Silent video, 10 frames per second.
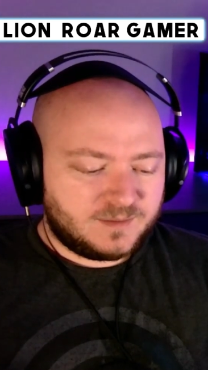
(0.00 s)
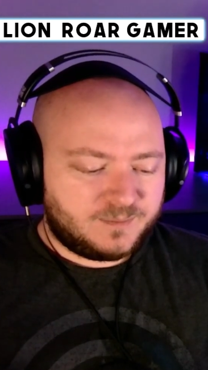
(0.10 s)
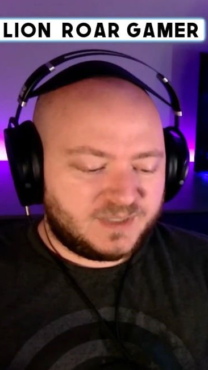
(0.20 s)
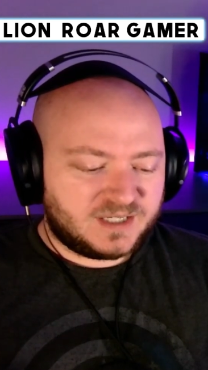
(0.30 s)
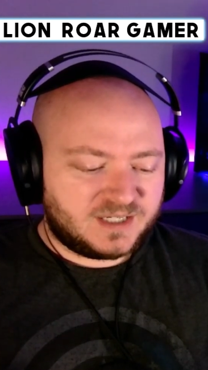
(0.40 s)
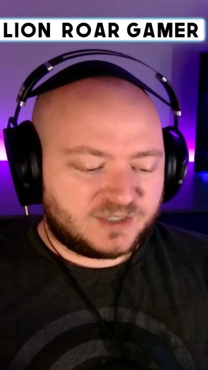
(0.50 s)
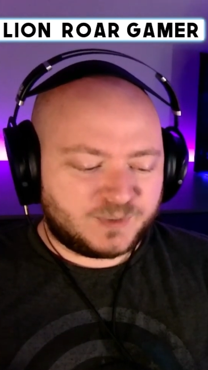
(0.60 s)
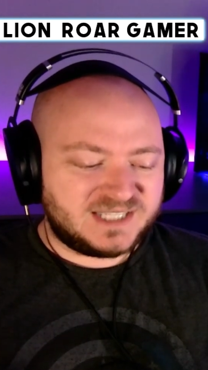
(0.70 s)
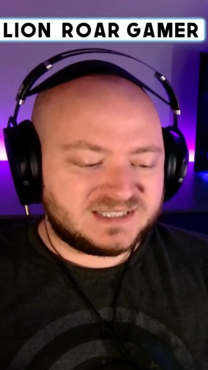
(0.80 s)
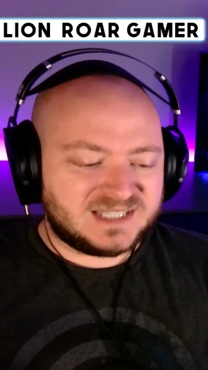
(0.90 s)
being a
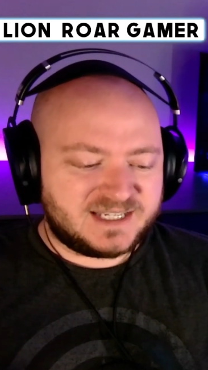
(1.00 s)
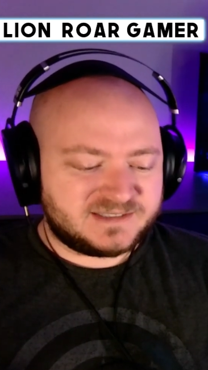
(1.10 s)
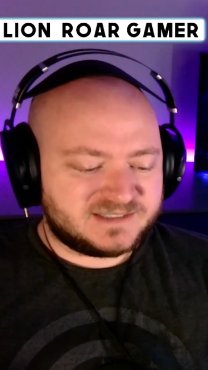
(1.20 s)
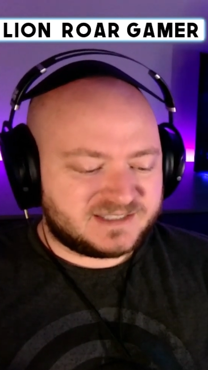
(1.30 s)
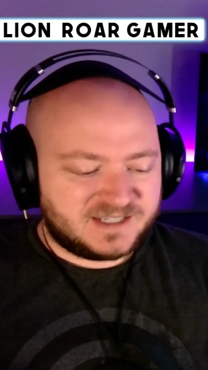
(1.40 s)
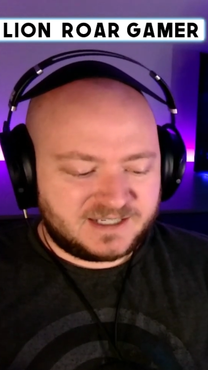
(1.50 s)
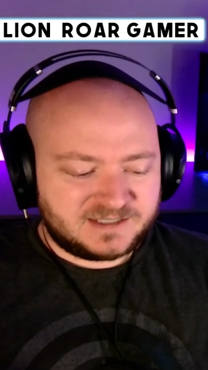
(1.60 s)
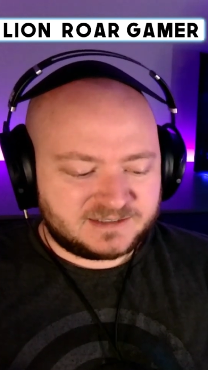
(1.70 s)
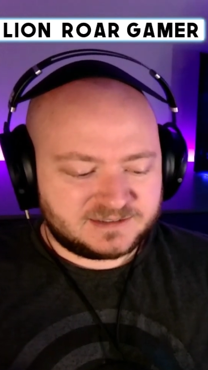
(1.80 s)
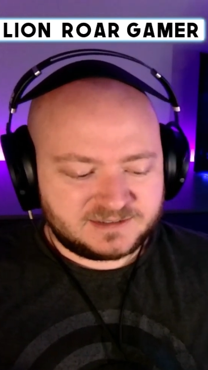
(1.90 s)
greedy lion
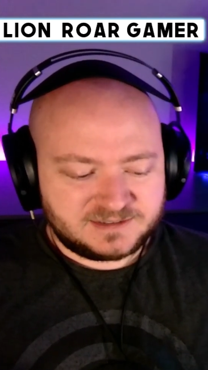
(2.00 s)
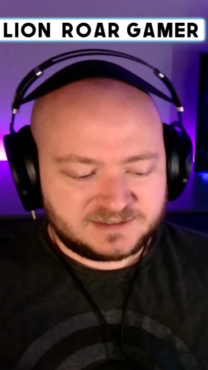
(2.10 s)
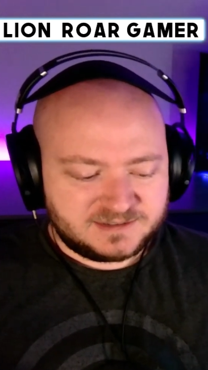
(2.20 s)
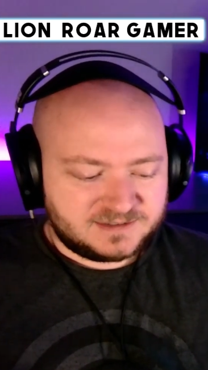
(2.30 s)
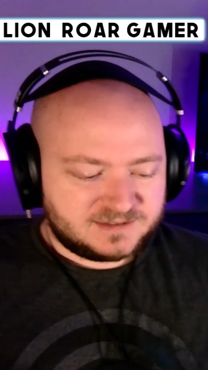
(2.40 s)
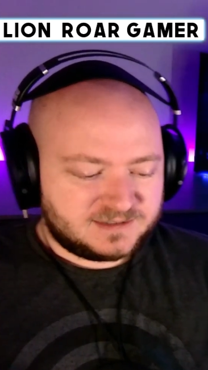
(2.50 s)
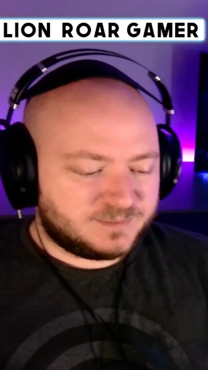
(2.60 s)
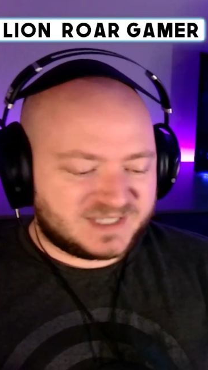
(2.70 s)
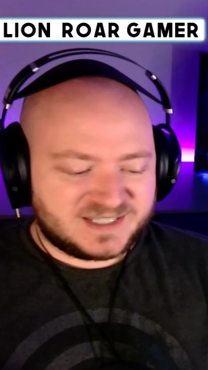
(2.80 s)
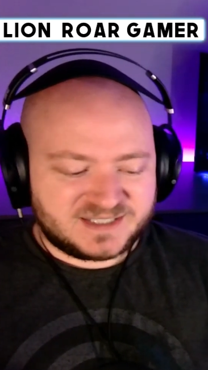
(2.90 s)
today,
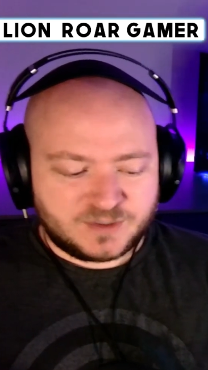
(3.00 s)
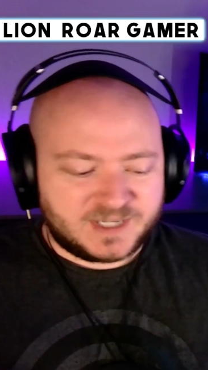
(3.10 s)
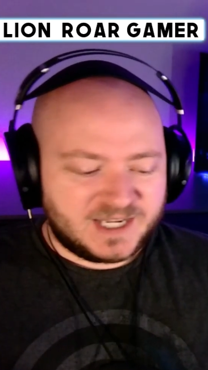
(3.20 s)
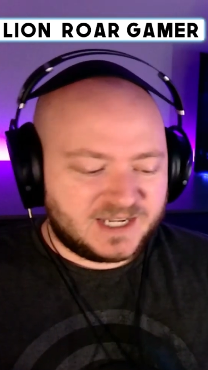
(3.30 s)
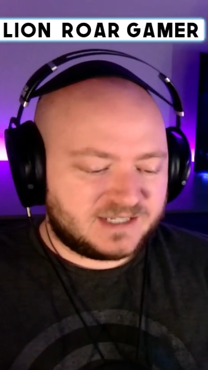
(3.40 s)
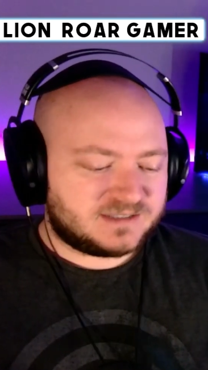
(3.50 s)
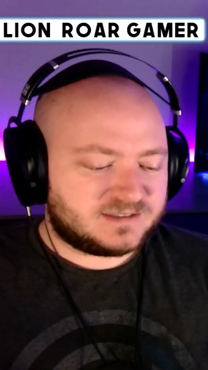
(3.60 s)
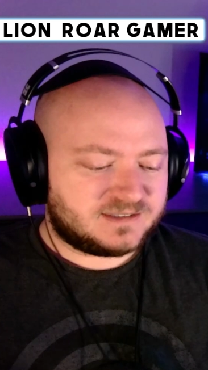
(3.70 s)
but that is okay.